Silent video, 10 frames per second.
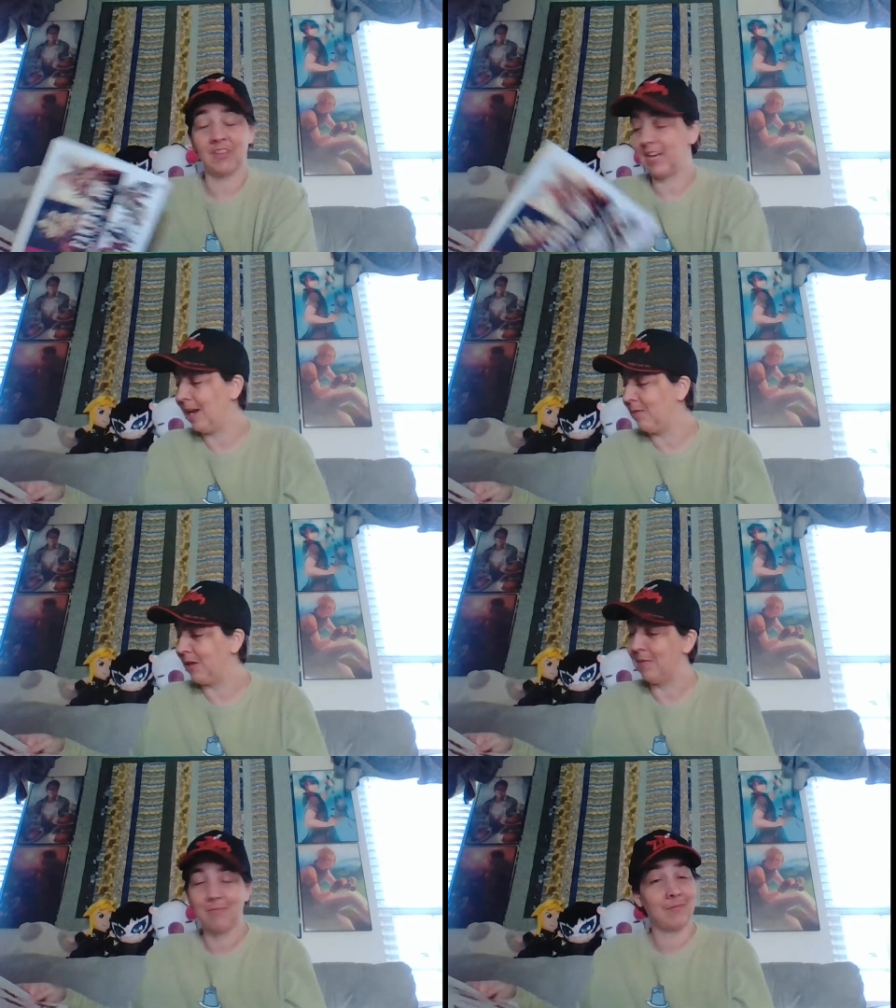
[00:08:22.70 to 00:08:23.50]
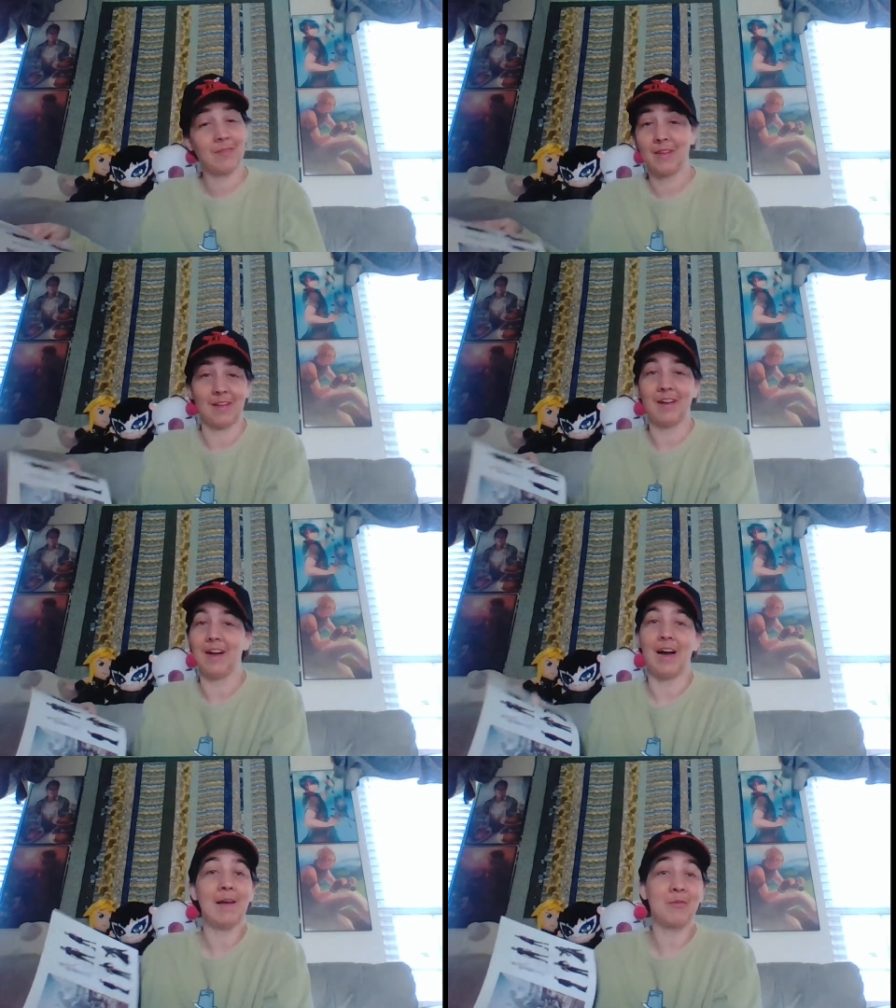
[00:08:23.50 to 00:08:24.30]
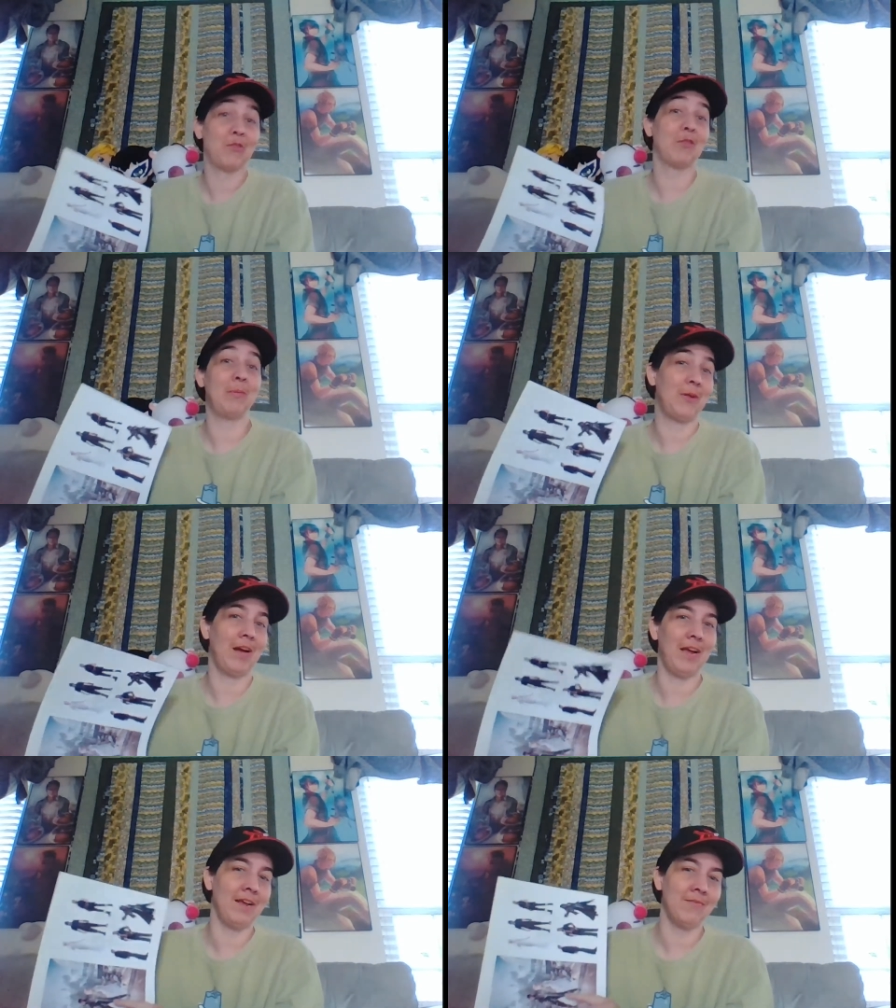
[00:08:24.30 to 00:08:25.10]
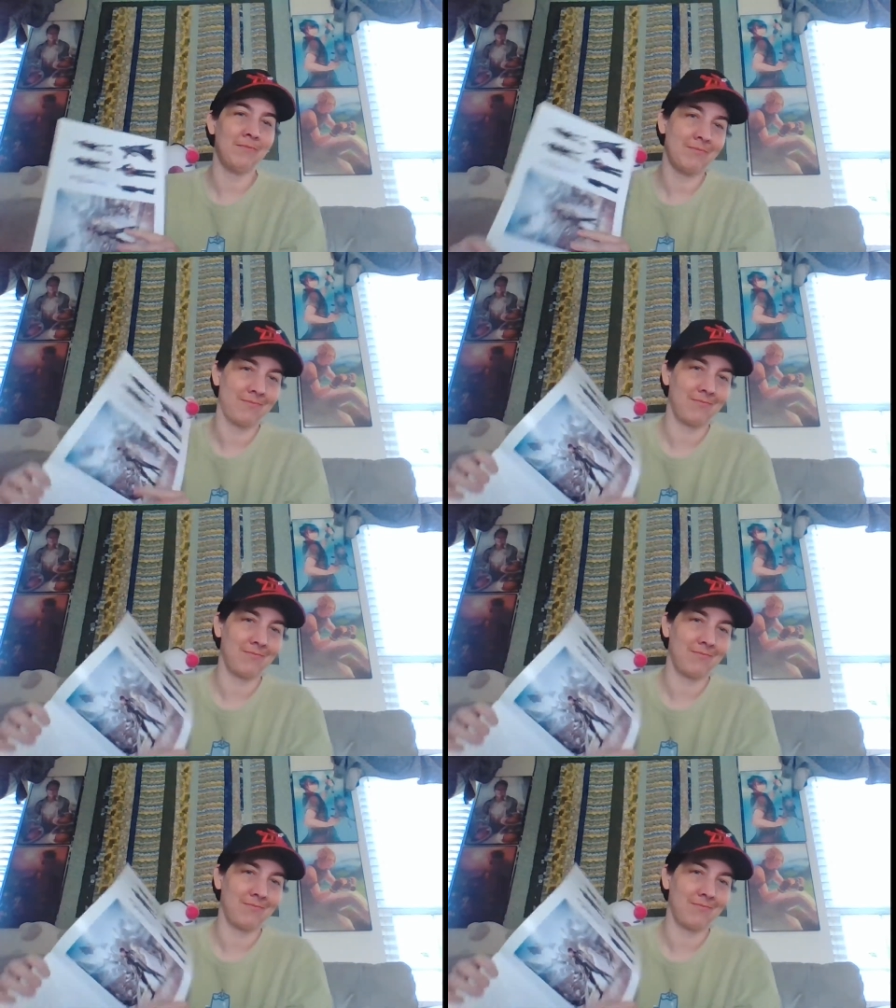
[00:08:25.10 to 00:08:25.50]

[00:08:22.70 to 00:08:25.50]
the game that I'm still playing,